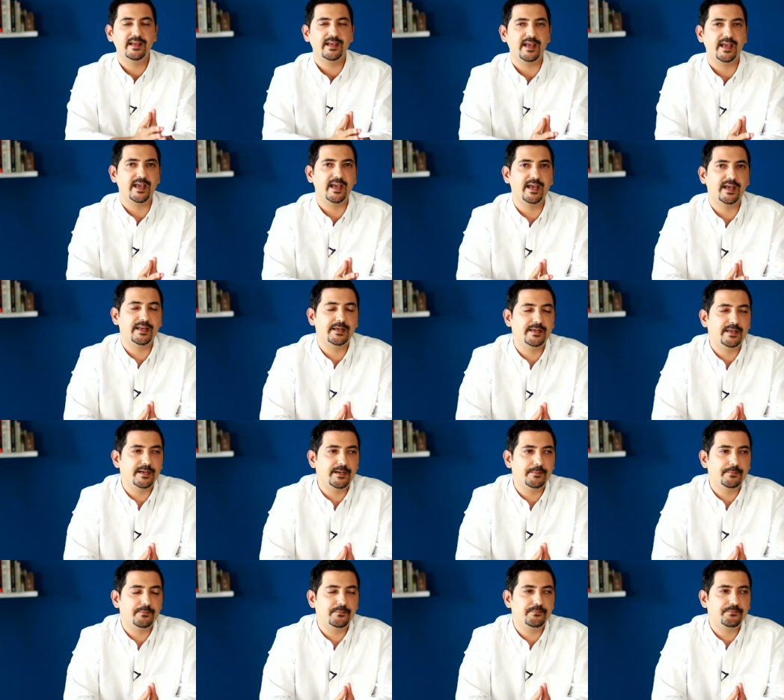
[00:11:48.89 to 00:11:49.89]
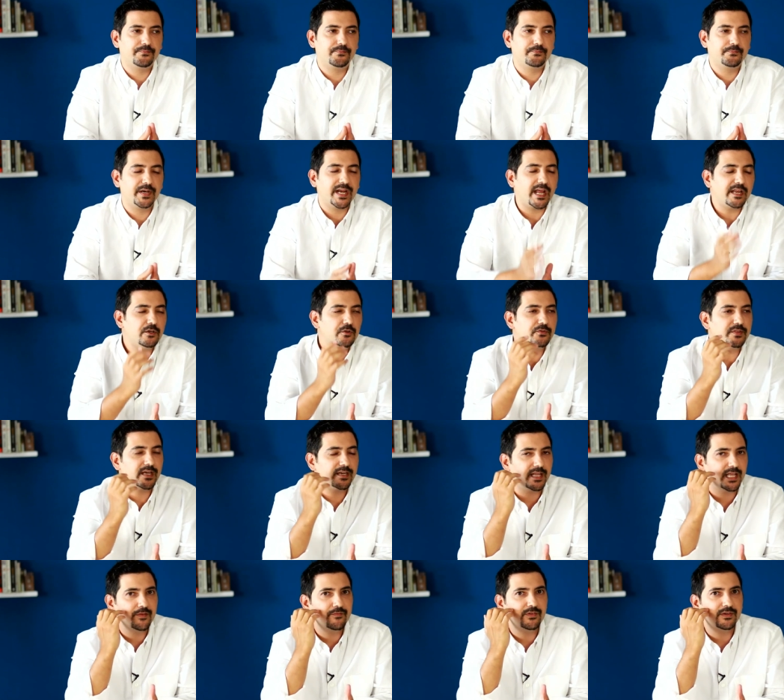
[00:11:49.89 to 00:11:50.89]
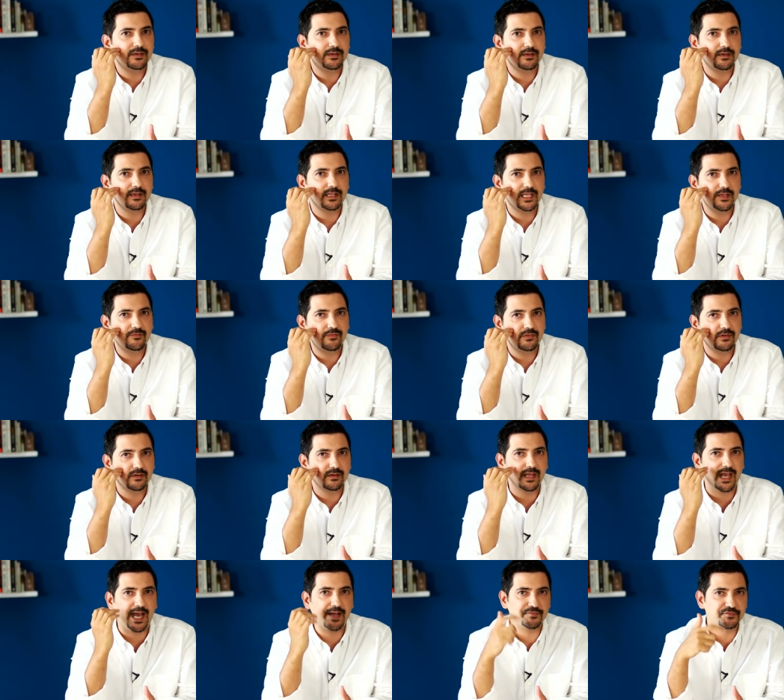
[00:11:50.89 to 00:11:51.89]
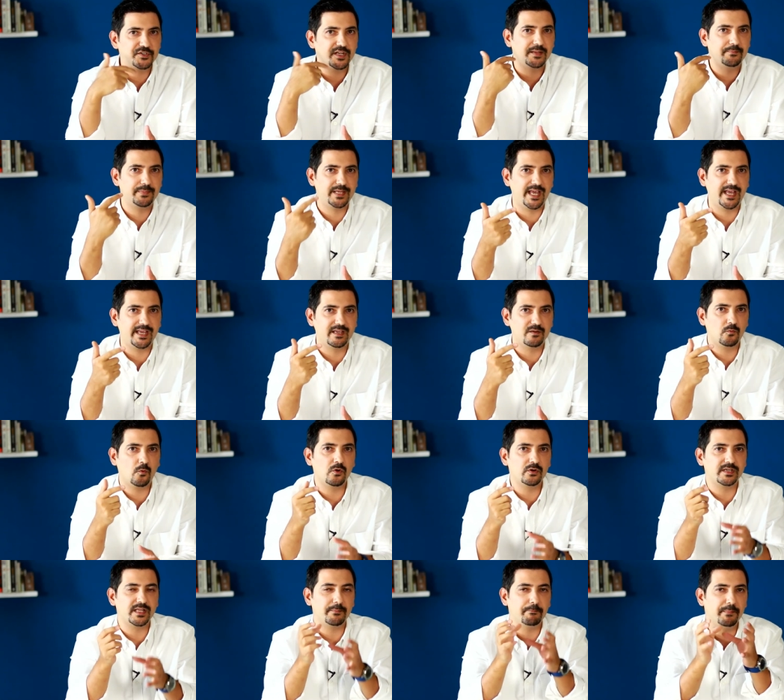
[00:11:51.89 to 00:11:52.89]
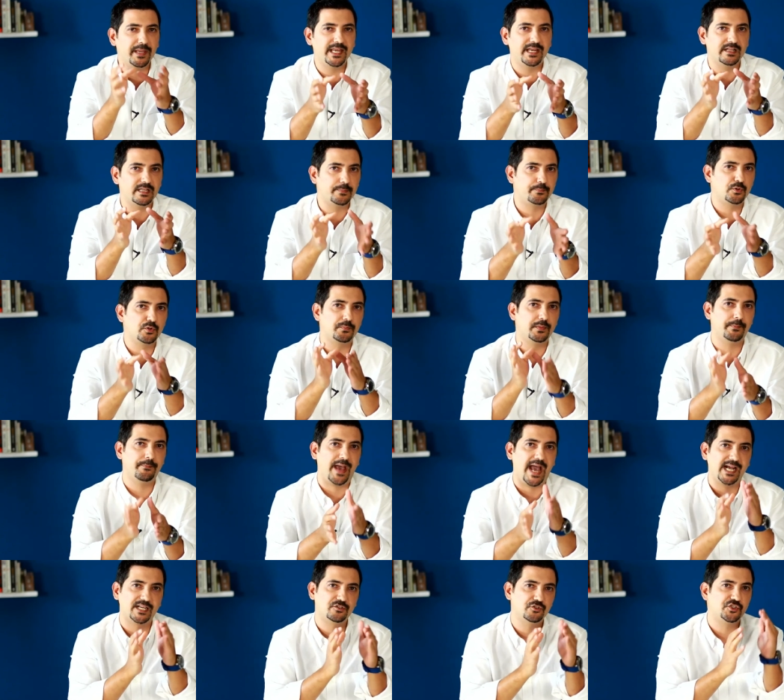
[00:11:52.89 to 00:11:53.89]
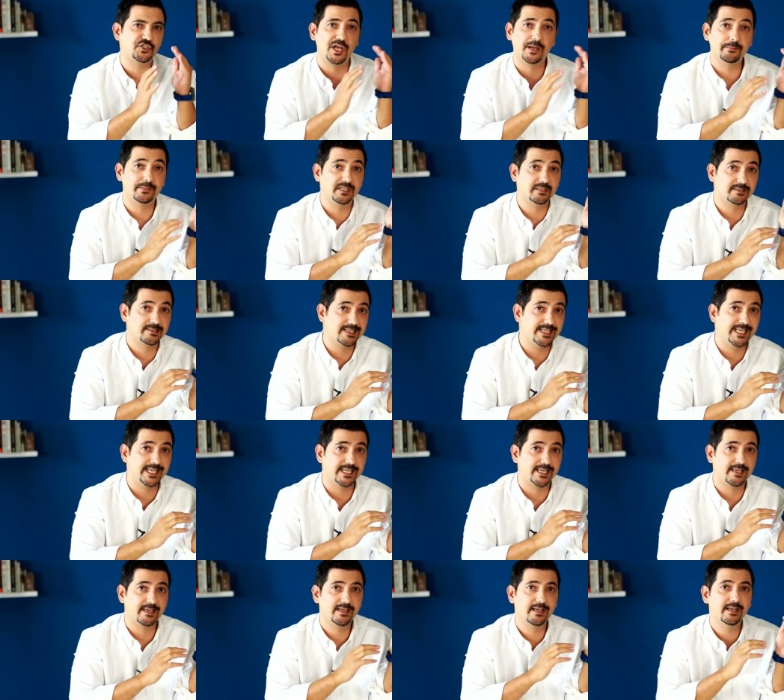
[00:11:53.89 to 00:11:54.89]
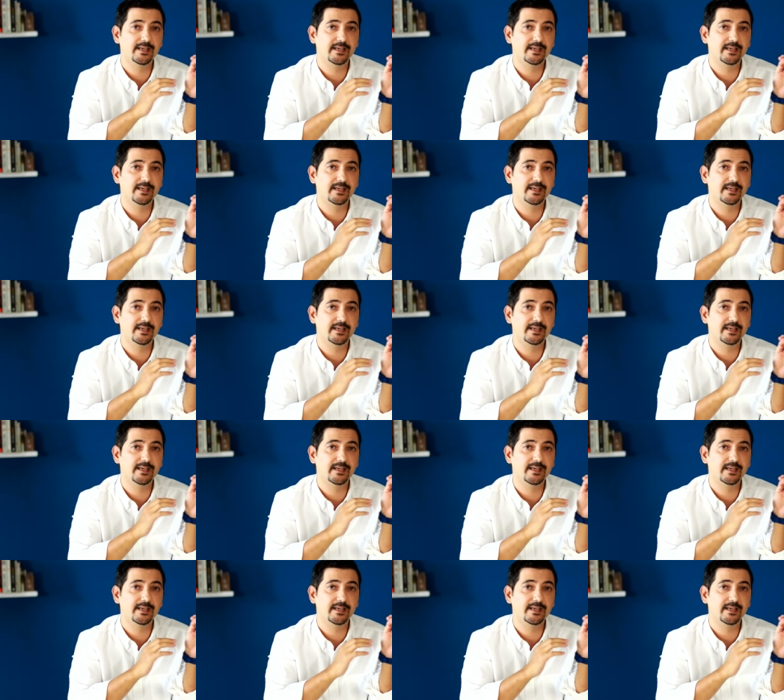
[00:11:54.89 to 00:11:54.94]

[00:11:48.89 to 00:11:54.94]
And, um, but I knew that even, even after M B A, it won't immediately put me back to Champions League.